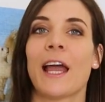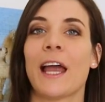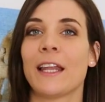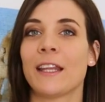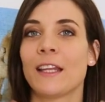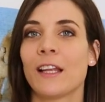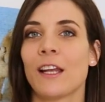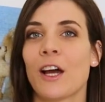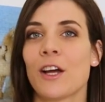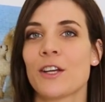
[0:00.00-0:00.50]

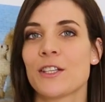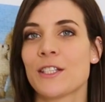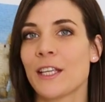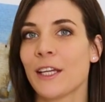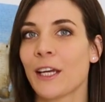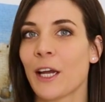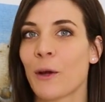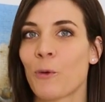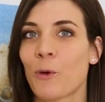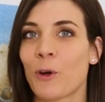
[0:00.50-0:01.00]
And the last
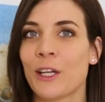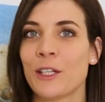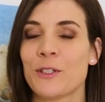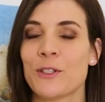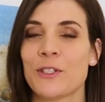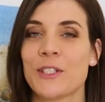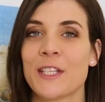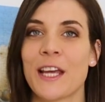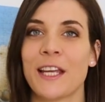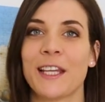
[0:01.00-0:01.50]
thing I wanted
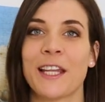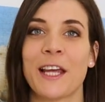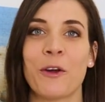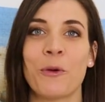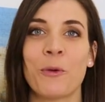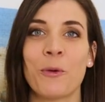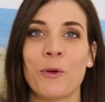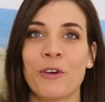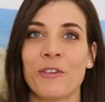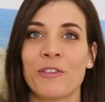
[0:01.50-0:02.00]
to say, that
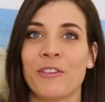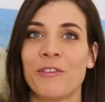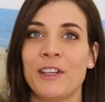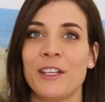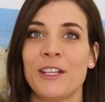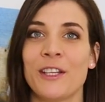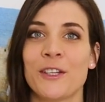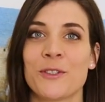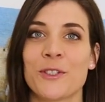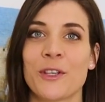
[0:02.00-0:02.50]
all of the
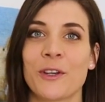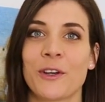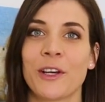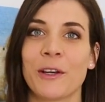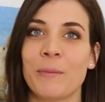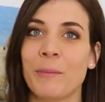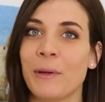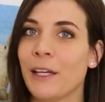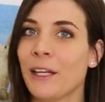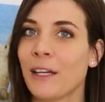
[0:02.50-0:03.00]
videos are
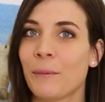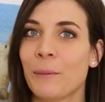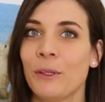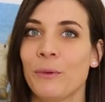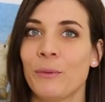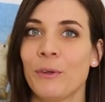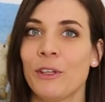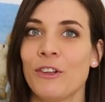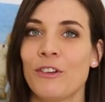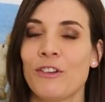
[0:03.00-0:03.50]
gonna be linked
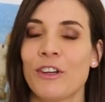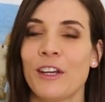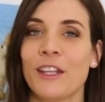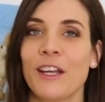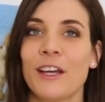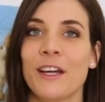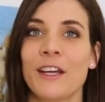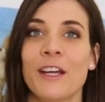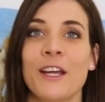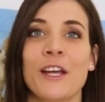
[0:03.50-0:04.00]
between each
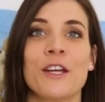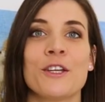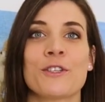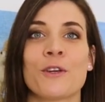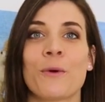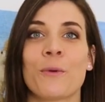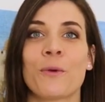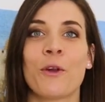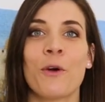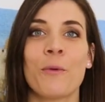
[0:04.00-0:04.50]
other.
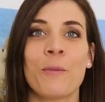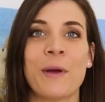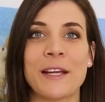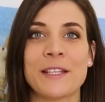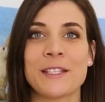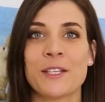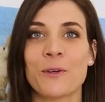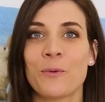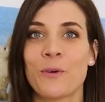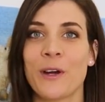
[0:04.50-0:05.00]
So no
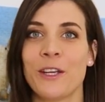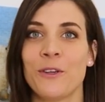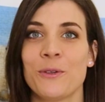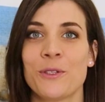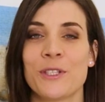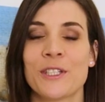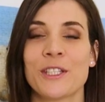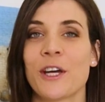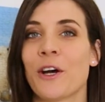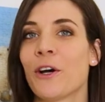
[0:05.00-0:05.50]
matter where you
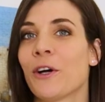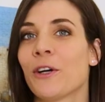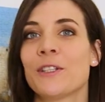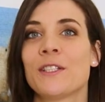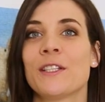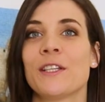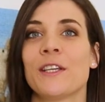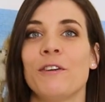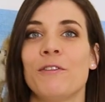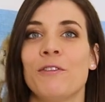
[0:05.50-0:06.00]

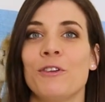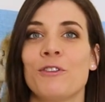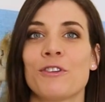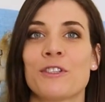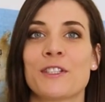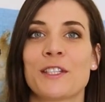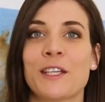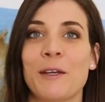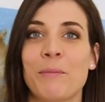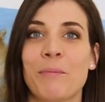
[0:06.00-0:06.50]
start, if you
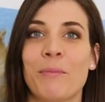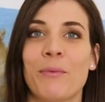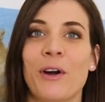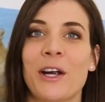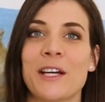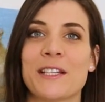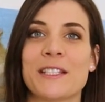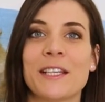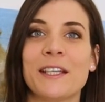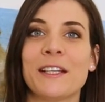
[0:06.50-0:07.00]
just keep
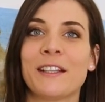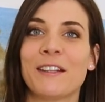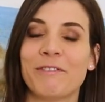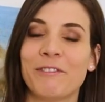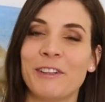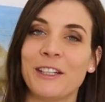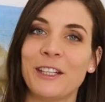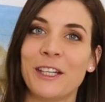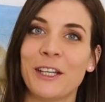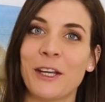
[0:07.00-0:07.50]
pressing the
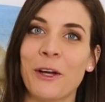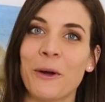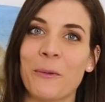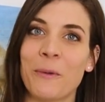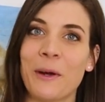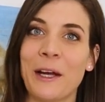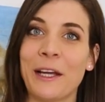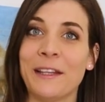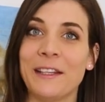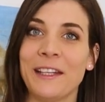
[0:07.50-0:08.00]

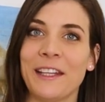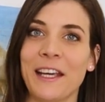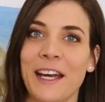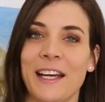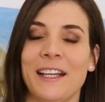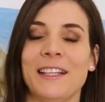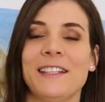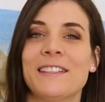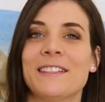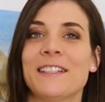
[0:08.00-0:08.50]
video at the
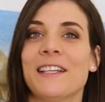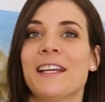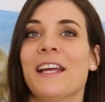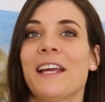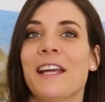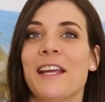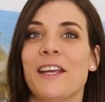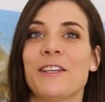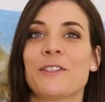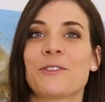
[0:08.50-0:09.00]
end,
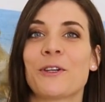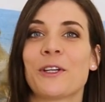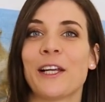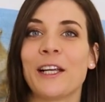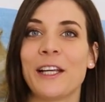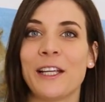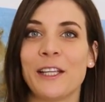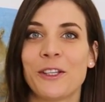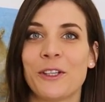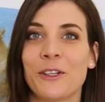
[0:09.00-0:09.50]
it's gonna
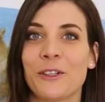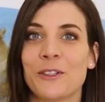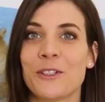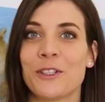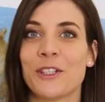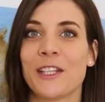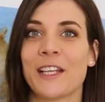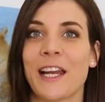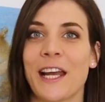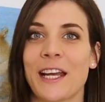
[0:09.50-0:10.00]
link you to
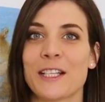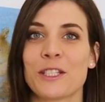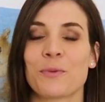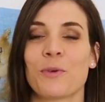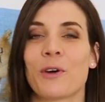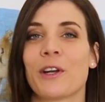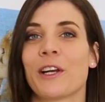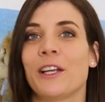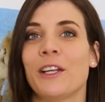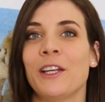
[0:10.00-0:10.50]
the next
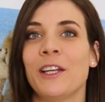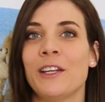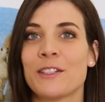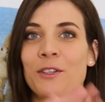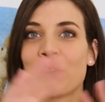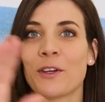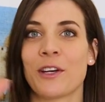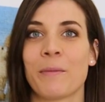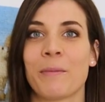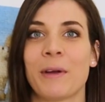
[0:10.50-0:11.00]
one and it's
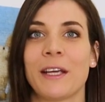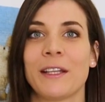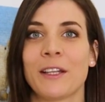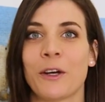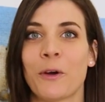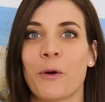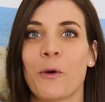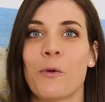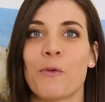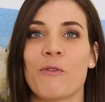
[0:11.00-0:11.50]
gonna make the
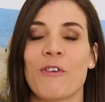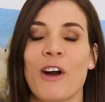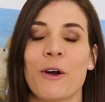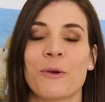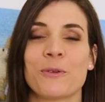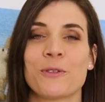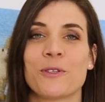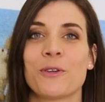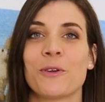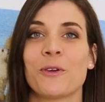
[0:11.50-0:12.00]
whole
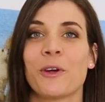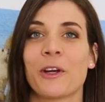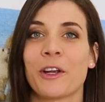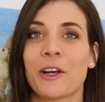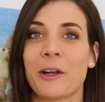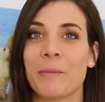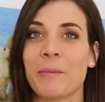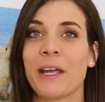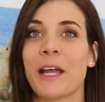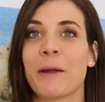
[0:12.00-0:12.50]
round. So you're
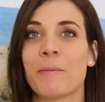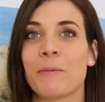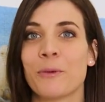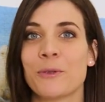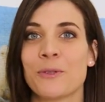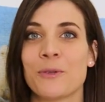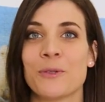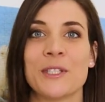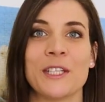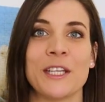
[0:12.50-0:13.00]
gonna be able
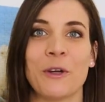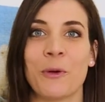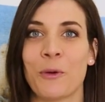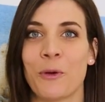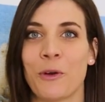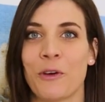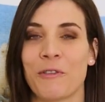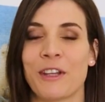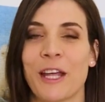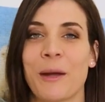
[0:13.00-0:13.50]
to see
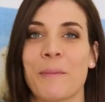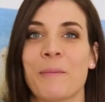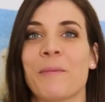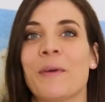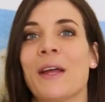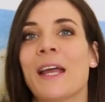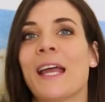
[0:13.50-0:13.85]
all of them.